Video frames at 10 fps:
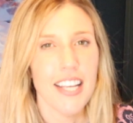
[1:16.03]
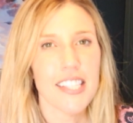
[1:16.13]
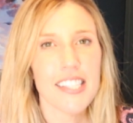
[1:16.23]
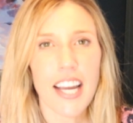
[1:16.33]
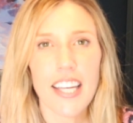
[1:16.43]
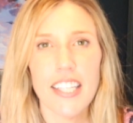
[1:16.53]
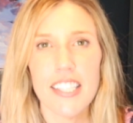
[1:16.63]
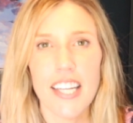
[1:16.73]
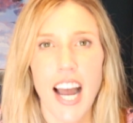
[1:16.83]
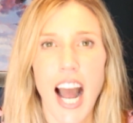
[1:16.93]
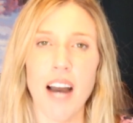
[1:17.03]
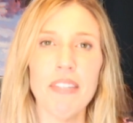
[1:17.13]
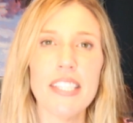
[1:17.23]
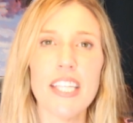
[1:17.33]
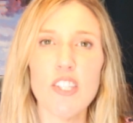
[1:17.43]
Second, I'm
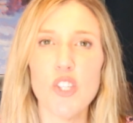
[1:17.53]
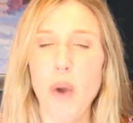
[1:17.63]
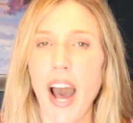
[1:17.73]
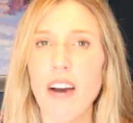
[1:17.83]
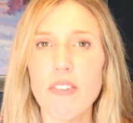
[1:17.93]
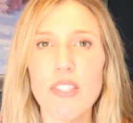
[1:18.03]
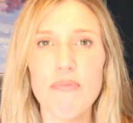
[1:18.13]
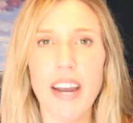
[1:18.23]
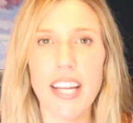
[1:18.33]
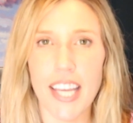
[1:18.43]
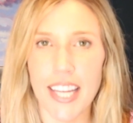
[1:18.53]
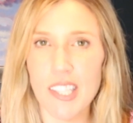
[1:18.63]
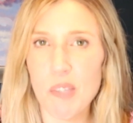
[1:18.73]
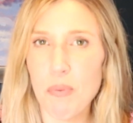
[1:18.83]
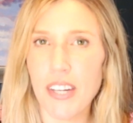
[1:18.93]
gonna teach you how to find
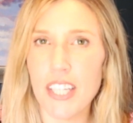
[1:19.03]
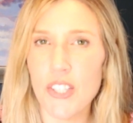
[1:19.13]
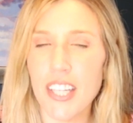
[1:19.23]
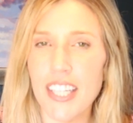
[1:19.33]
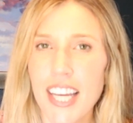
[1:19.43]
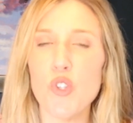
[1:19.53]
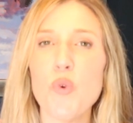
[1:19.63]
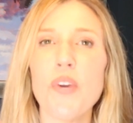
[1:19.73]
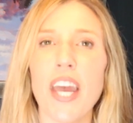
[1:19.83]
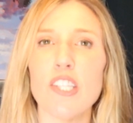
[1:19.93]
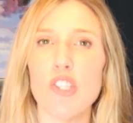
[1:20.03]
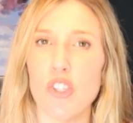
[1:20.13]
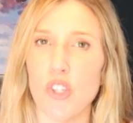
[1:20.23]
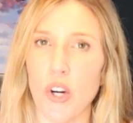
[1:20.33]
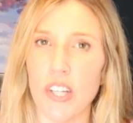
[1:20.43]
inspiration to get
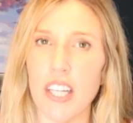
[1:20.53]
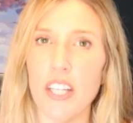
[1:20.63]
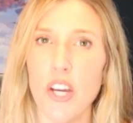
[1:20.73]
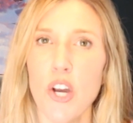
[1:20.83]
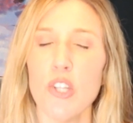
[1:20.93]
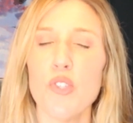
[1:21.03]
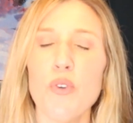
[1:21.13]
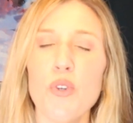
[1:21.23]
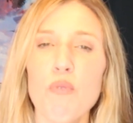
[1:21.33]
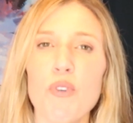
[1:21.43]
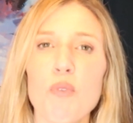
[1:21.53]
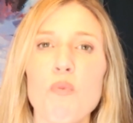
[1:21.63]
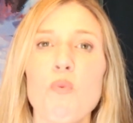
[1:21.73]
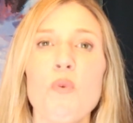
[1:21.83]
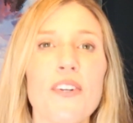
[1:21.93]
started so your
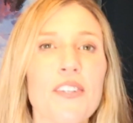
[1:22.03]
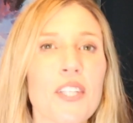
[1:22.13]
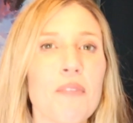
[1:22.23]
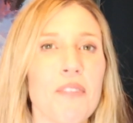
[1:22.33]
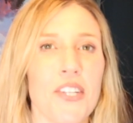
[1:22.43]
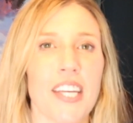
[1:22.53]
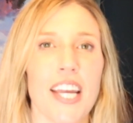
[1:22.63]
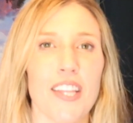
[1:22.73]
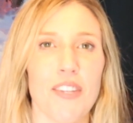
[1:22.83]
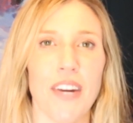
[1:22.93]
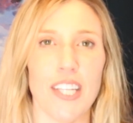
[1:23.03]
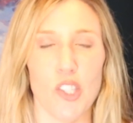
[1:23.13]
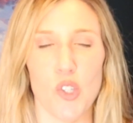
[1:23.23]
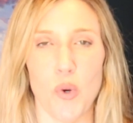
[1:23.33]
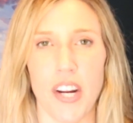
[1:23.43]
room will communicate the right
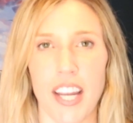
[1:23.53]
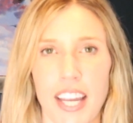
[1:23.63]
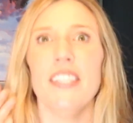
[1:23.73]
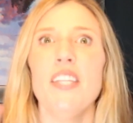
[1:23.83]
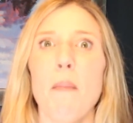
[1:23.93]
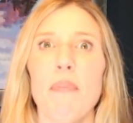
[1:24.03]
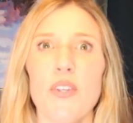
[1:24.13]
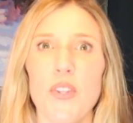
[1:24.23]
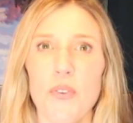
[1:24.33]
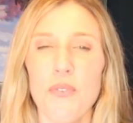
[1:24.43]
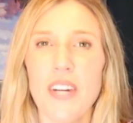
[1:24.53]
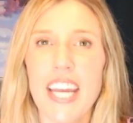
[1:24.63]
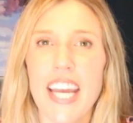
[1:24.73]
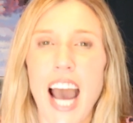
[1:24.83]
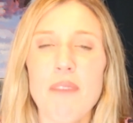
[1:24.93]
story. Number
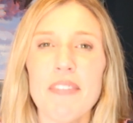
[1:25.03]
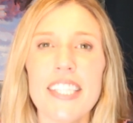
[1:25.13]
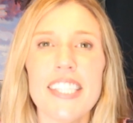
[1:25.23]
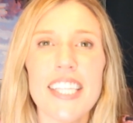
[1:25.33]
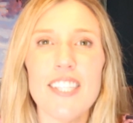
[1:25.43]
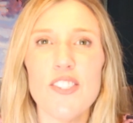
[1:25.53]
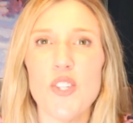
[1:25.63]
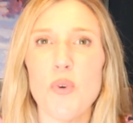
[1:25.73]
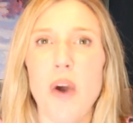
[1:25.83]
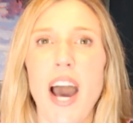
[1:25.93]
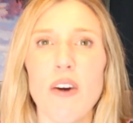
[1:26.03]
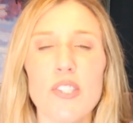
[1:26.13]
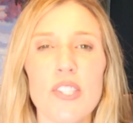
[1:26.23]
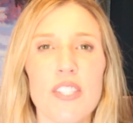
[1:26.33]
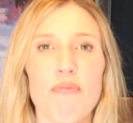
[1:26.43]
3, I'm gonna teach you how
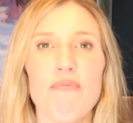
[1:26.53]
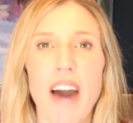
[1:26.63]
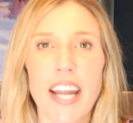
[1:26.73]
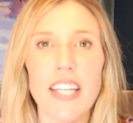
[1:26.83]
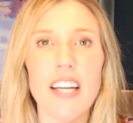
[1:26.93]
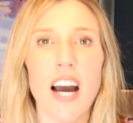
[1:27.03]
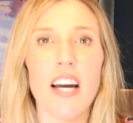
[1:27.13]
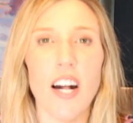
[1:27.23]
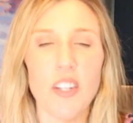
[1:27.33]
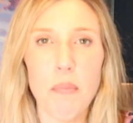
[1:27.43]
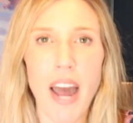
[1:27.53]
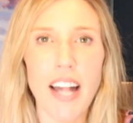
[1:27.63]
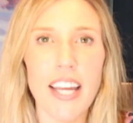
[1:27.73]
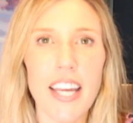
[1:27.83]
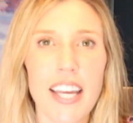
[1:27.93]
to define a color
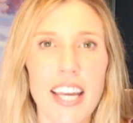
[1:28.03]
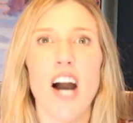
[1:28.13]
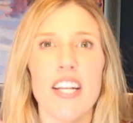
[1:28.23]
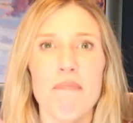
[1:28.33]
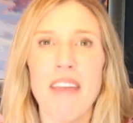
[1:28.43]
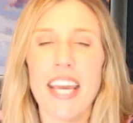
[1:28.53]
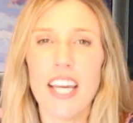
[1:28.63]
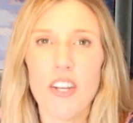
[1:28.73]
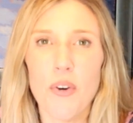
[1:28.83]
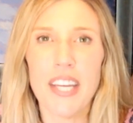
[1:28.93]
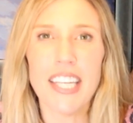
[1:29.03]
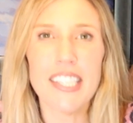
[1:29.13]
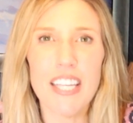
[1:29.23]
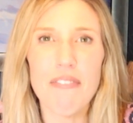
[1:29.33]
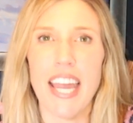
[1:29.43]
palette and make it
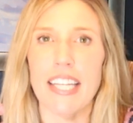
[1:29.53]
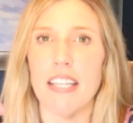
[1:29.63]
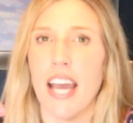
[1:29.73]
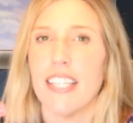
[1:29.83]
cohesive and